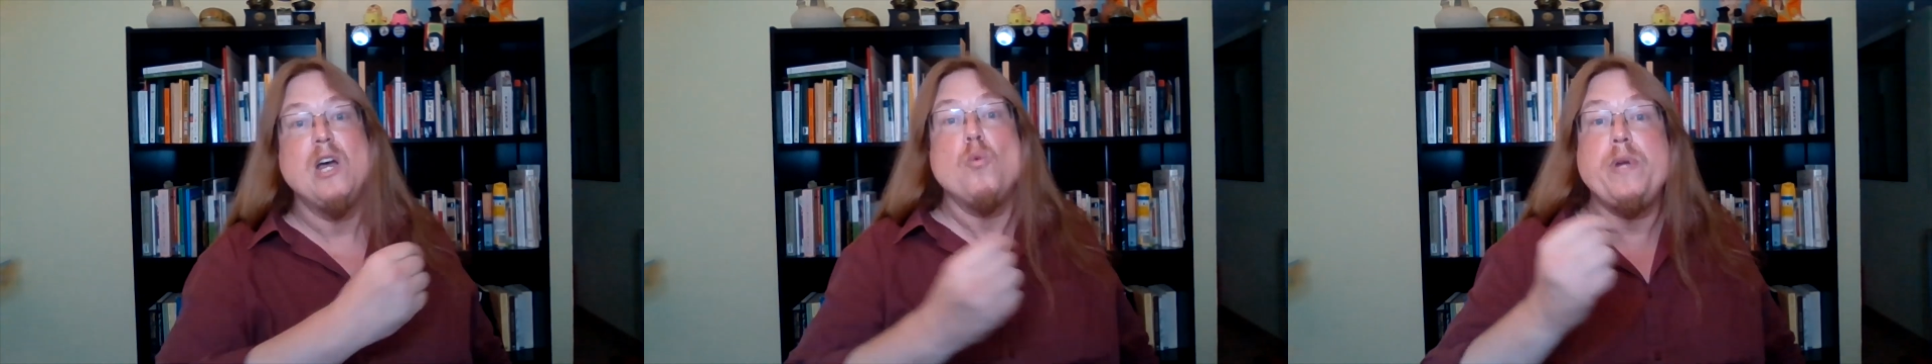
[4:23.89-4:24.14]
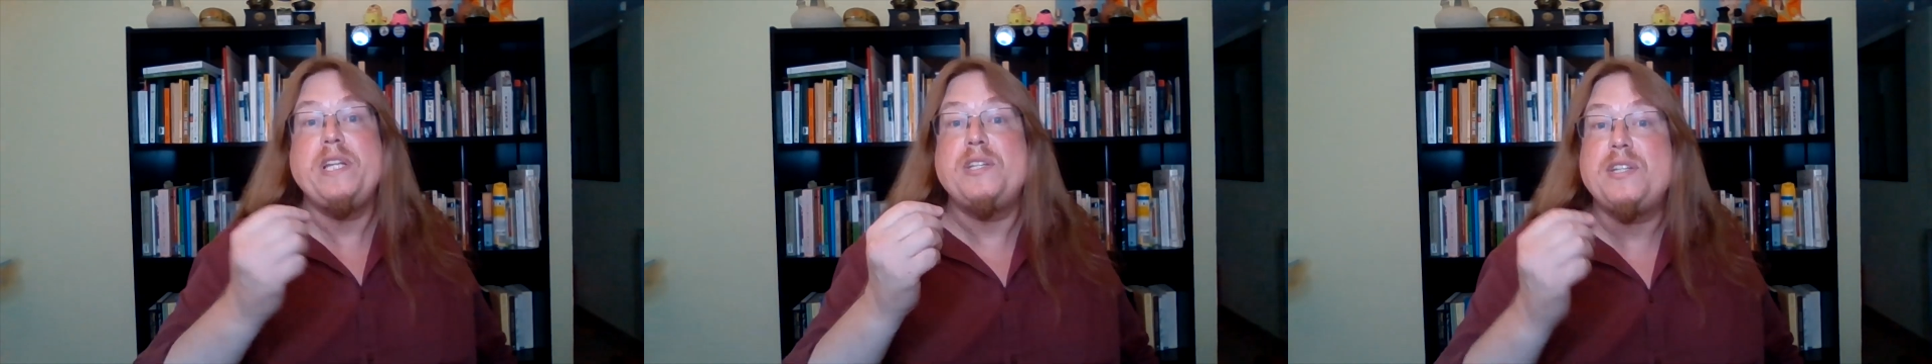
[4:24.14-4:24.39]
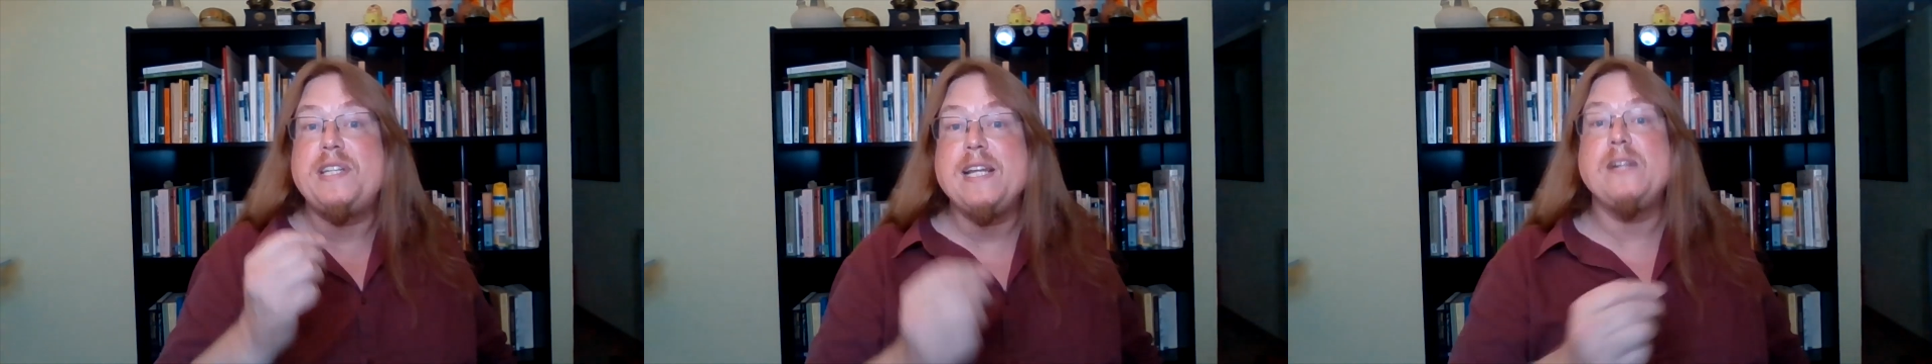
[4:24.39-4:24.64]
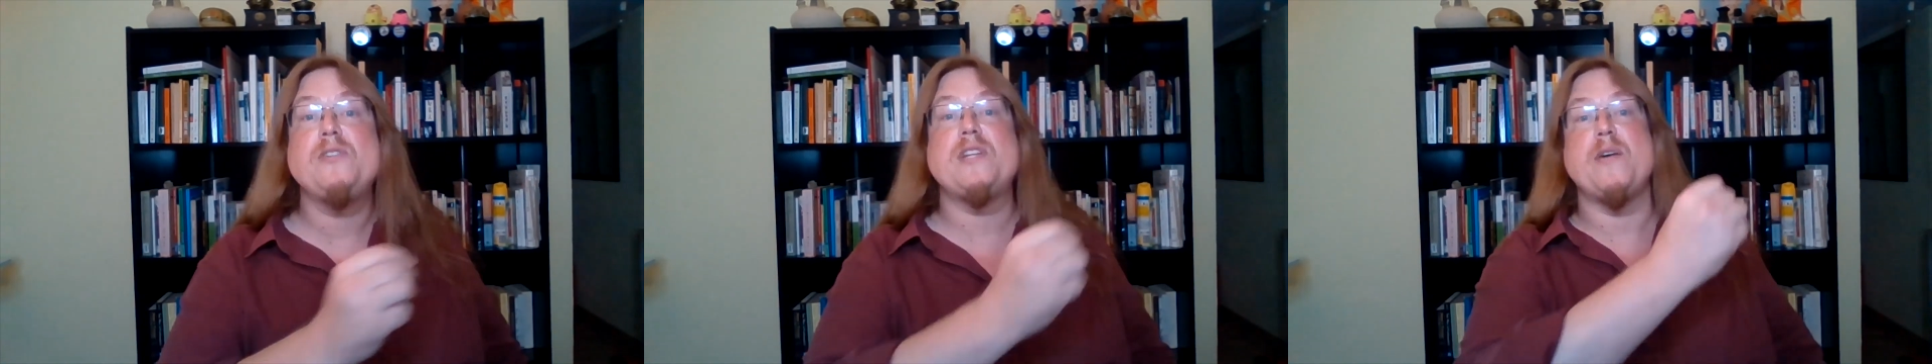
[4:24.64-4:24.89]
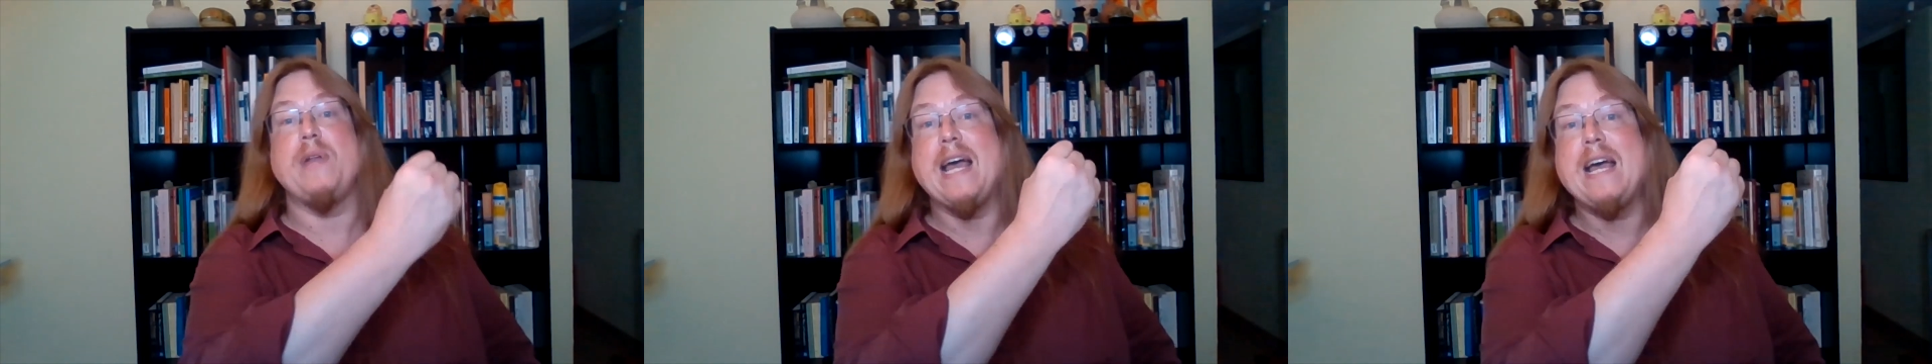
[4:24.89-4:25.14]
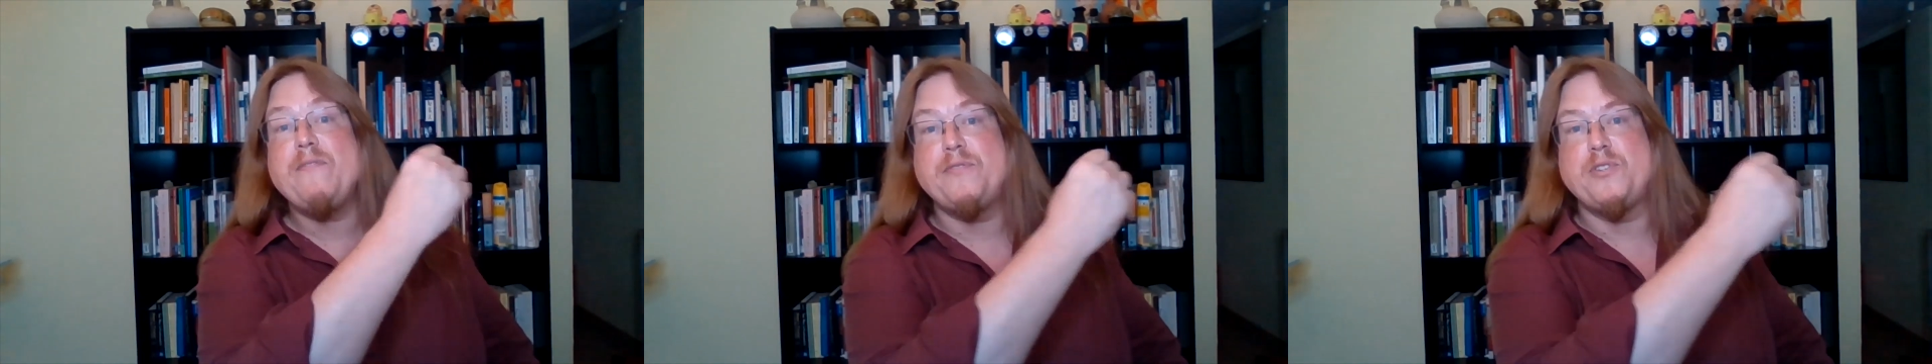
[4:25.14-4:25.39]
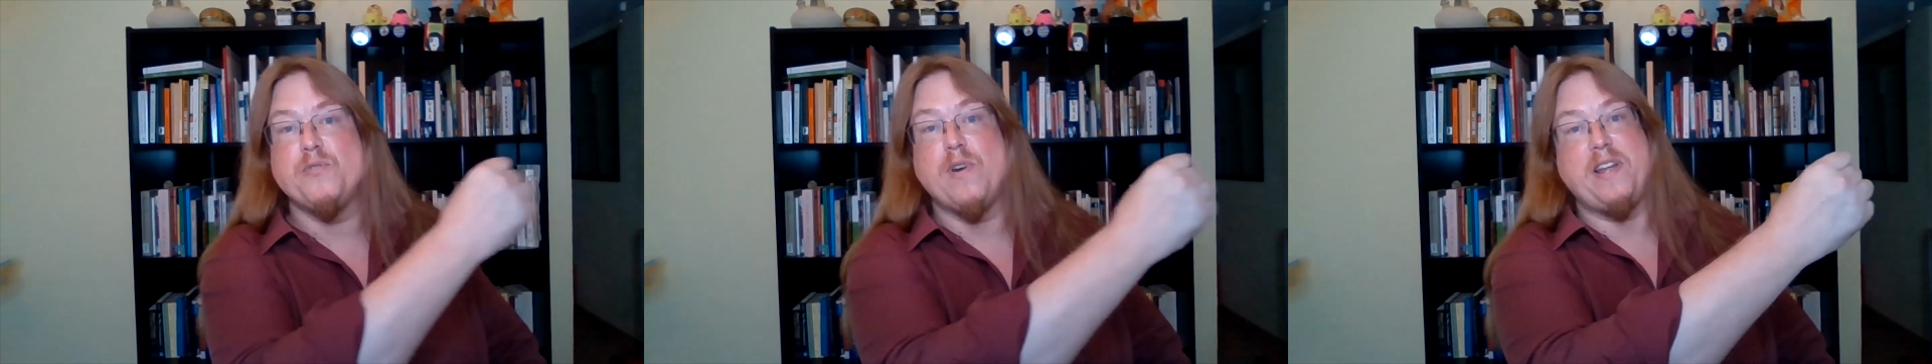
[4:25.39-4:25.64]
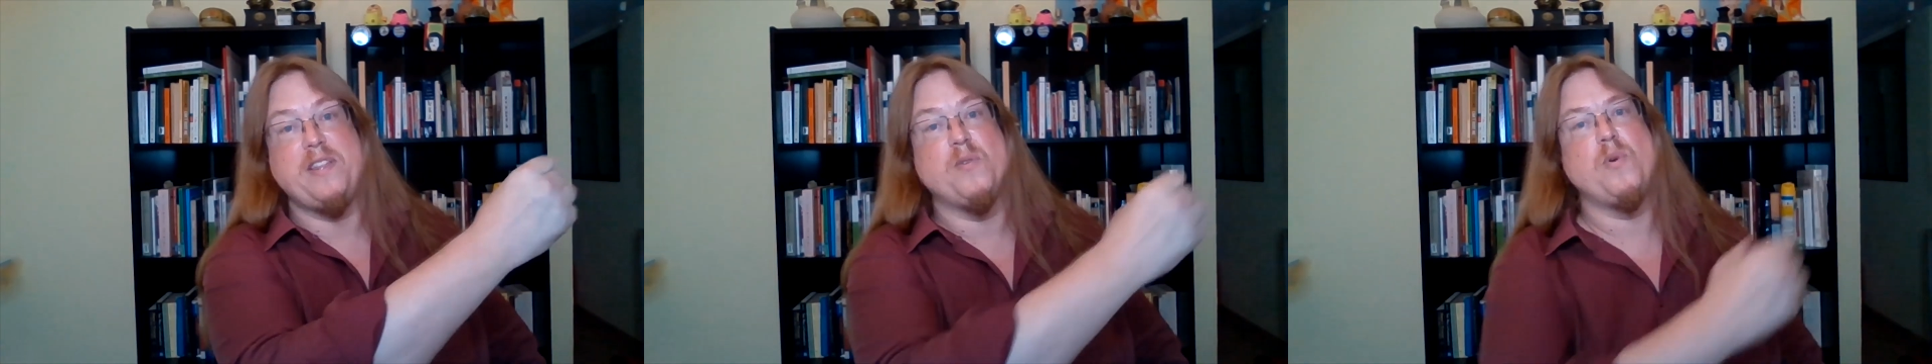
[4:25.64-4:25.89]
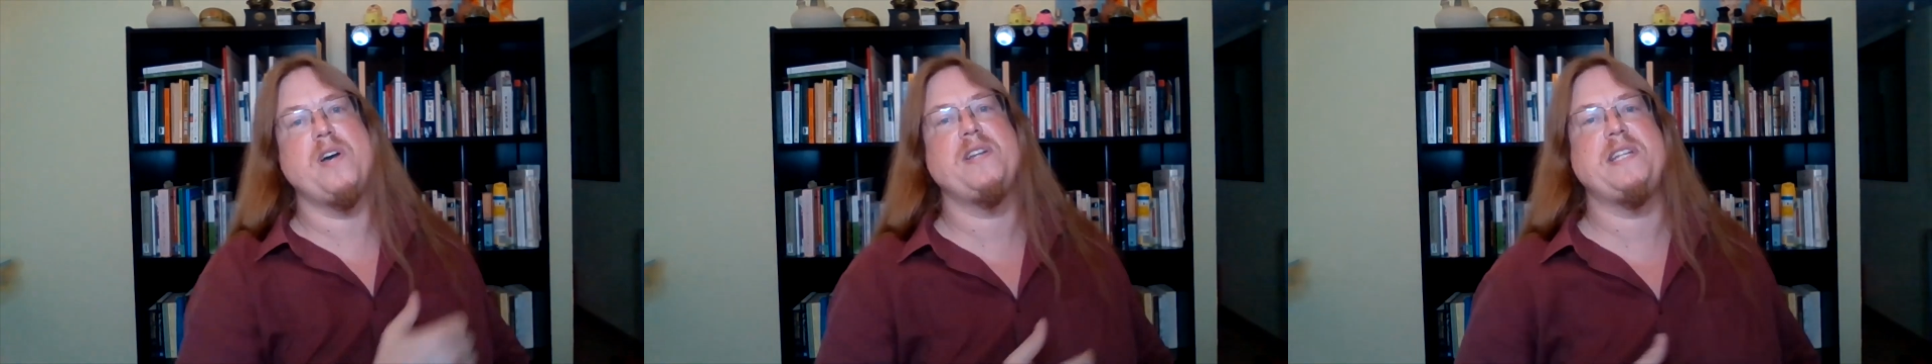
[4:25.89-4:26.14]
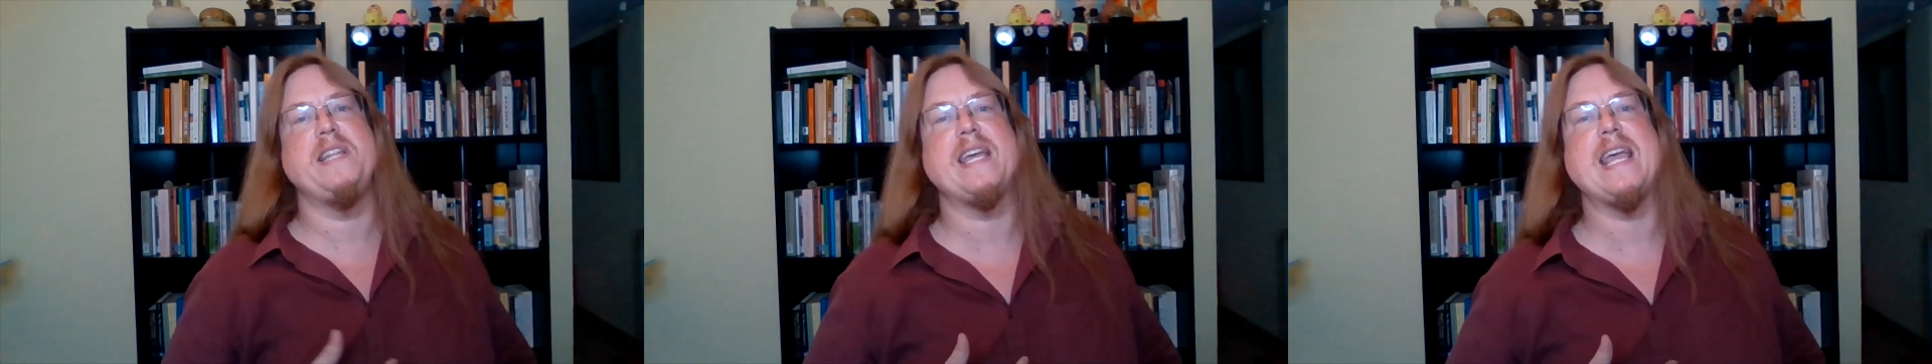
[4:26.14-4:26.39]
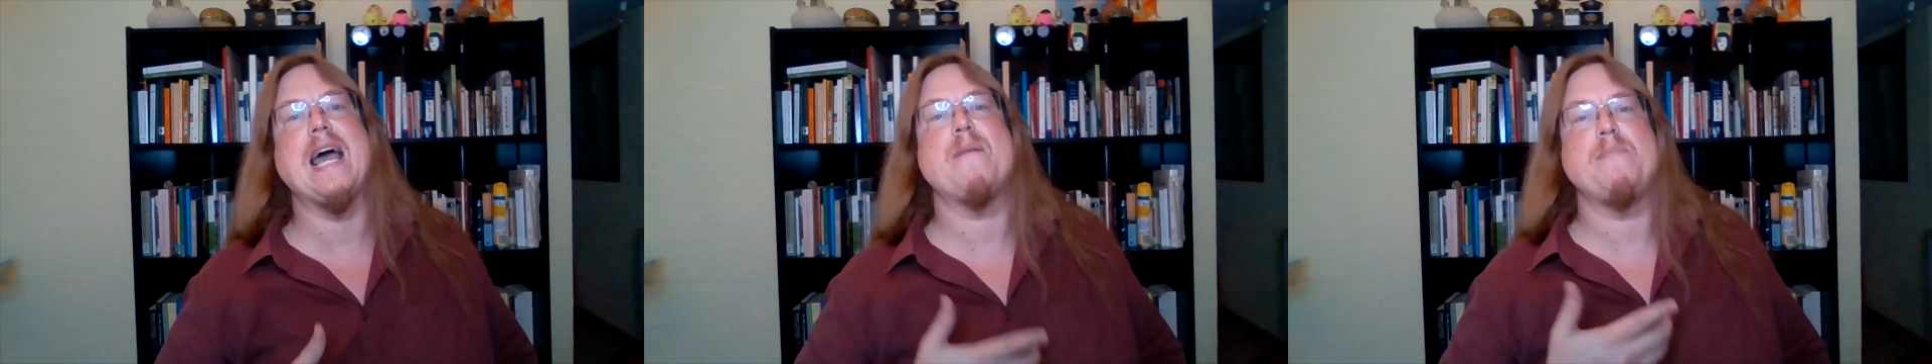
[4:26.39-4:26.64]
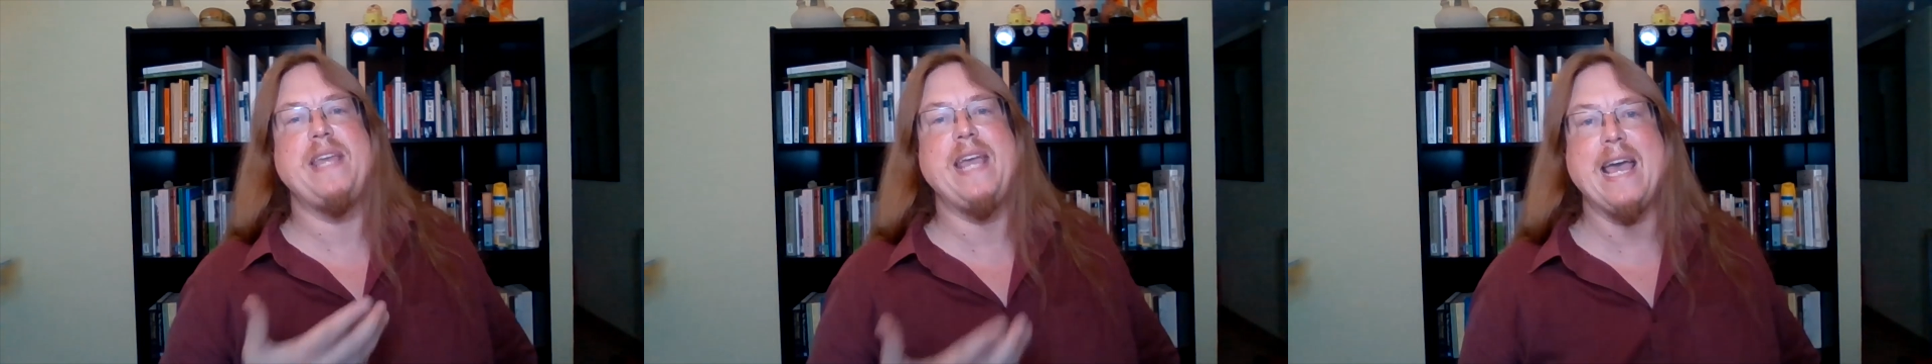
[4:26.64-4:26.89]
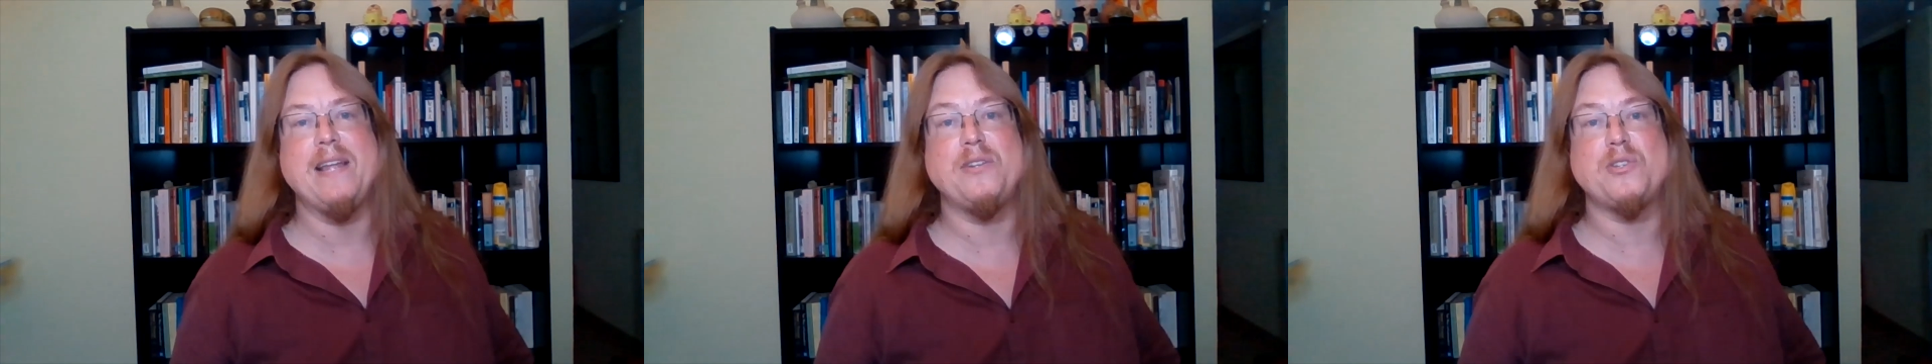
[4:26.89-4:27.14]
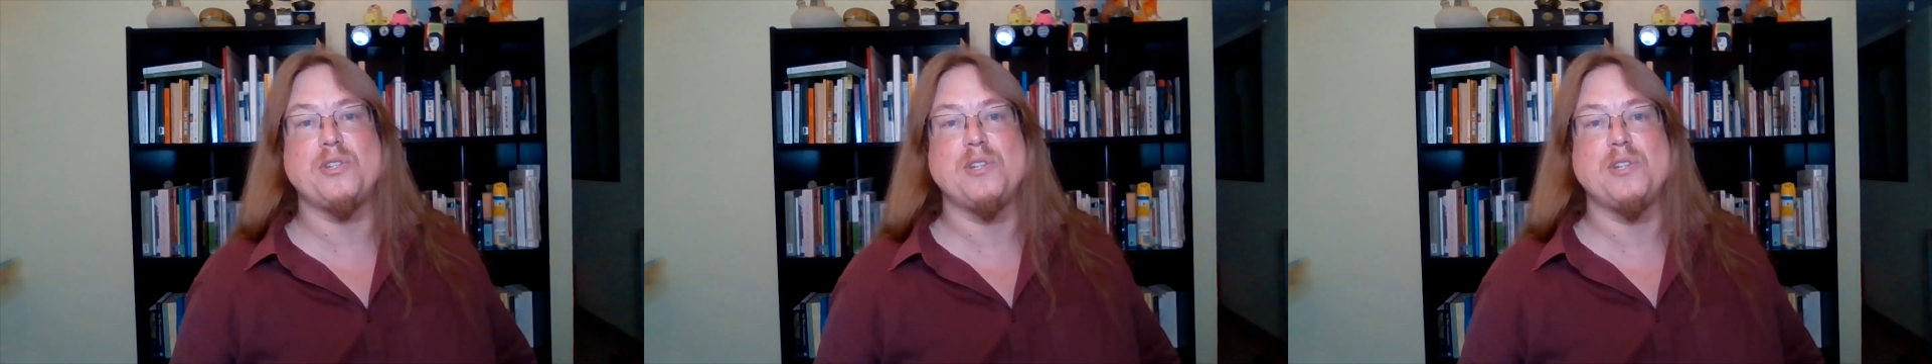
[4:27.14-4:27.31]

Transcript: We still don't have to write the word in the gap yet,